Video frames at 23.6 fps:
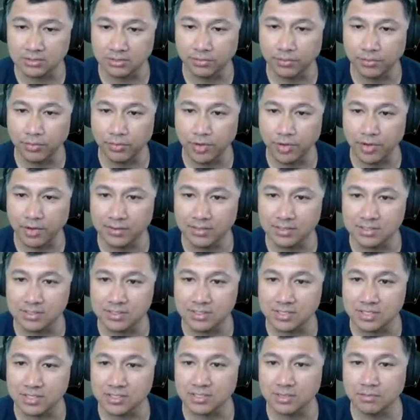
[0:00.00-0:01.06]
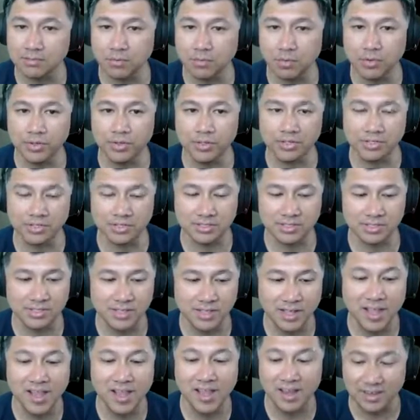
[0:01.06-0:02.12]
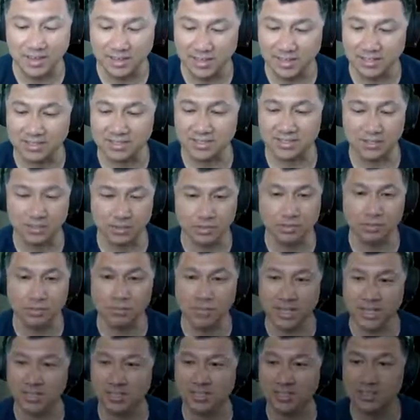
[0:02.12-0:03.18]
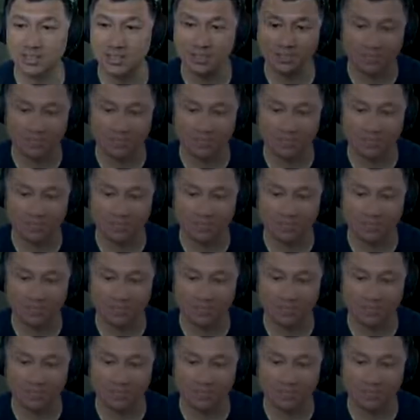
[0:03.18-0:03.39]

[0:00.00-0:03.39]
460 points. That's a good match.